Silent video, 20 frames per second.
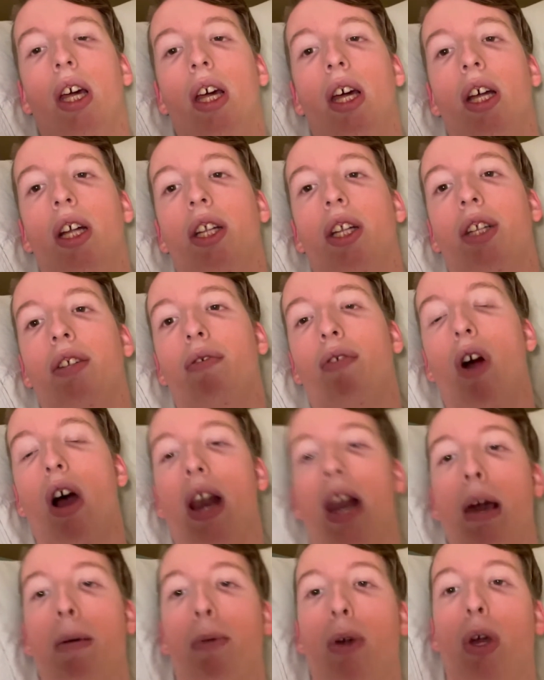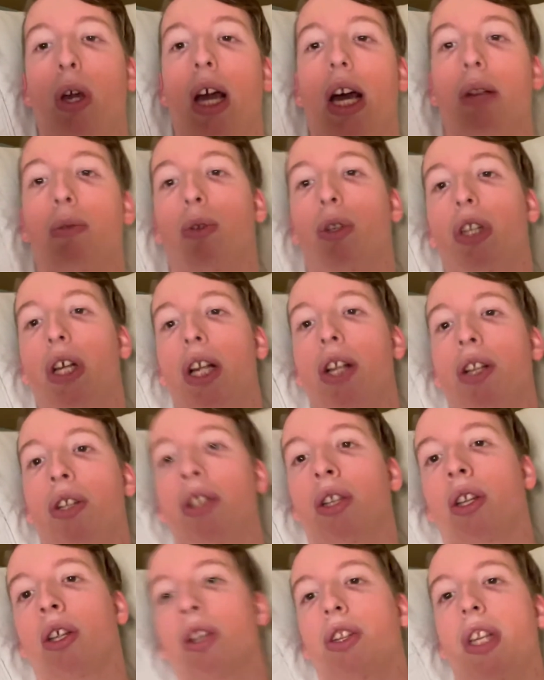It's Friday, but you guys won't see this
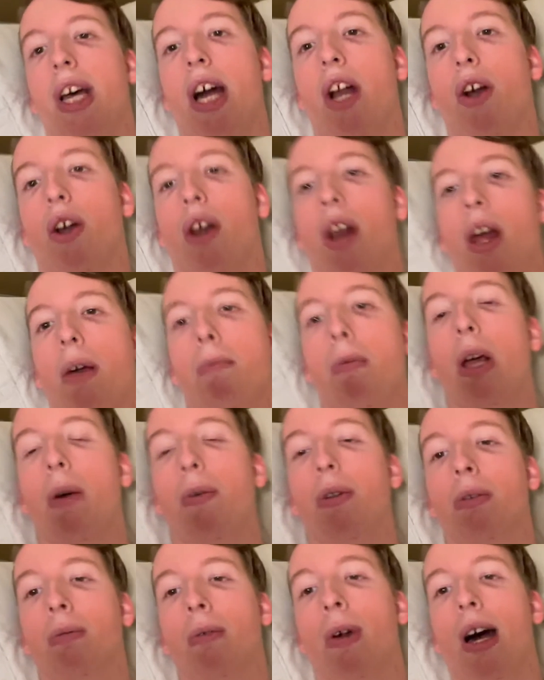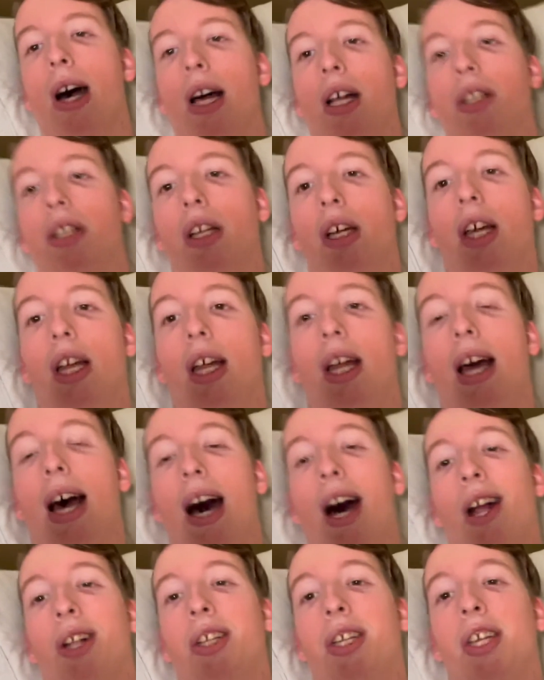until Saturday. But anyways, guys,
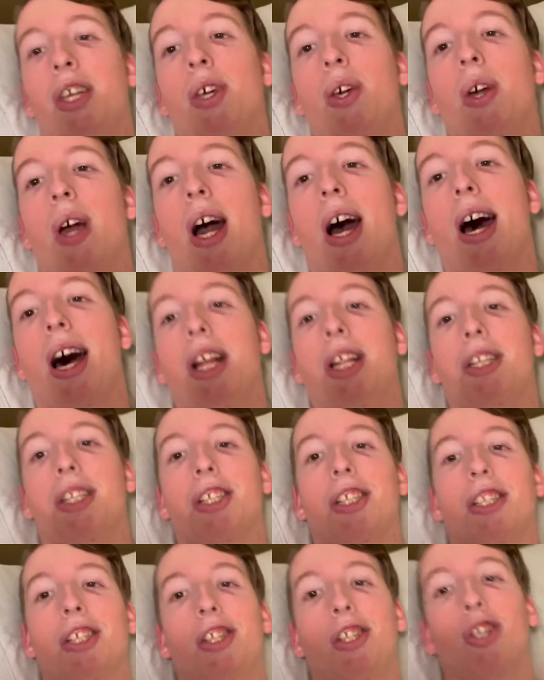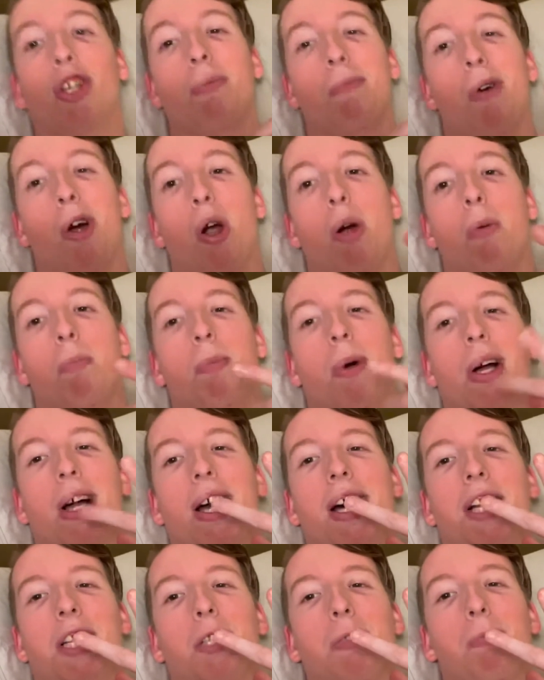I'll see you guys tomorrow. Bye,
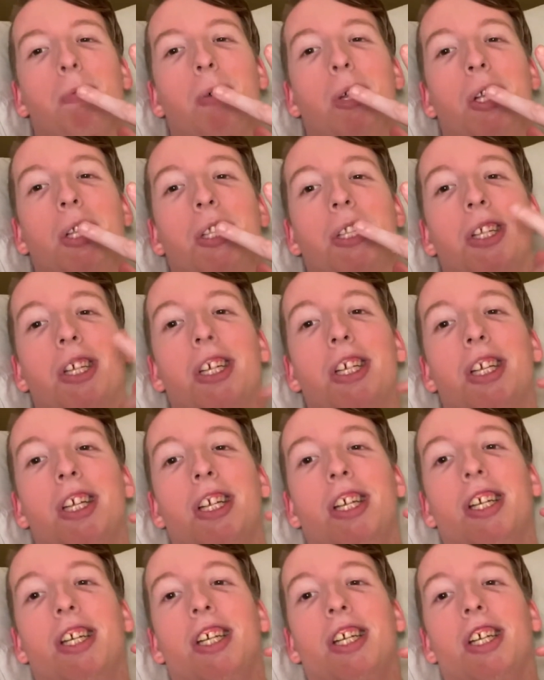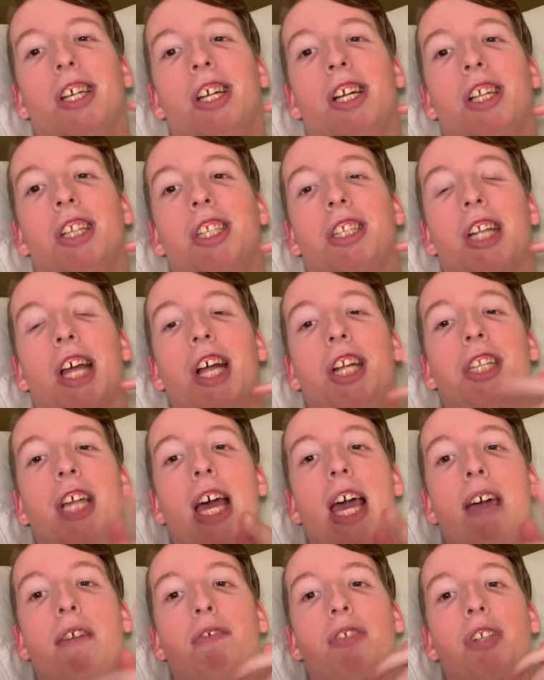guys. Peace. Stay
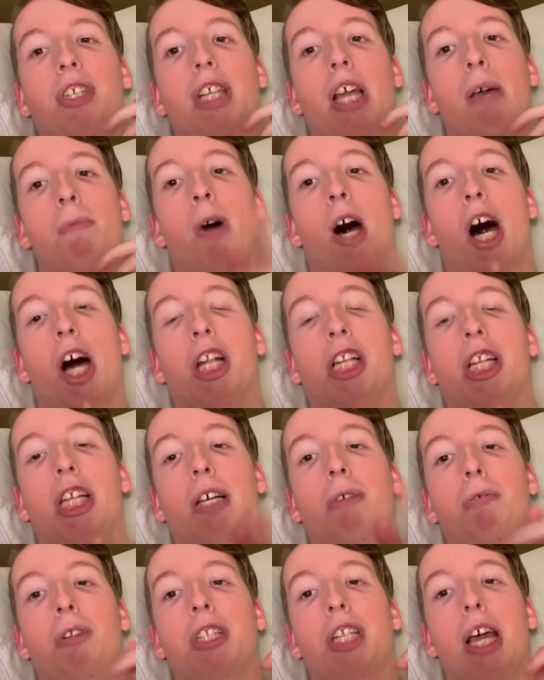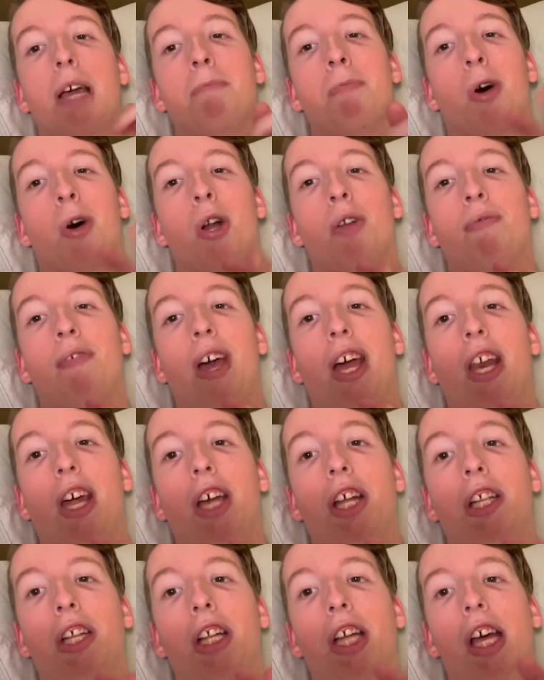safe, stay positive, stay
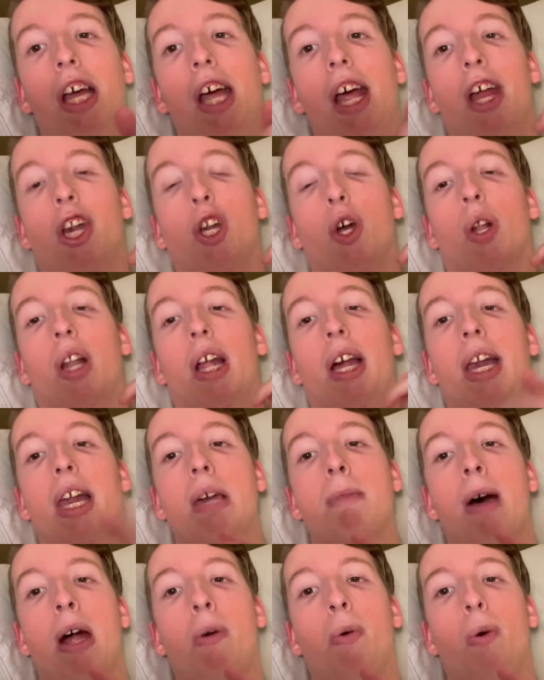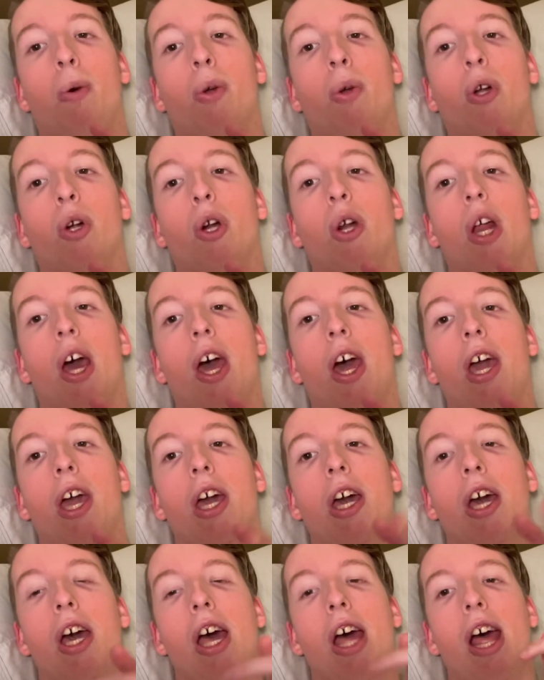motivated. Don't let anybody ruin your
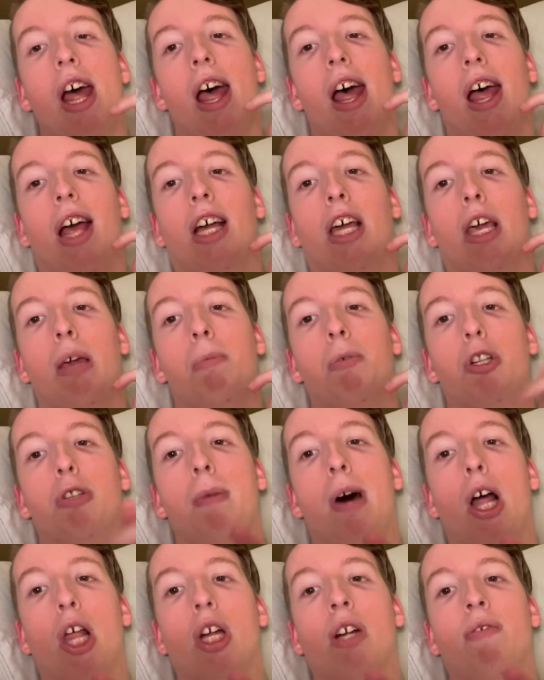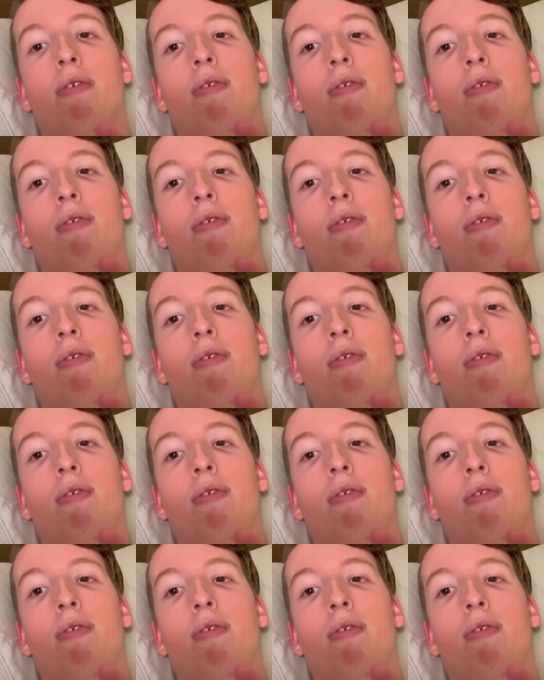day. And keep a smile on your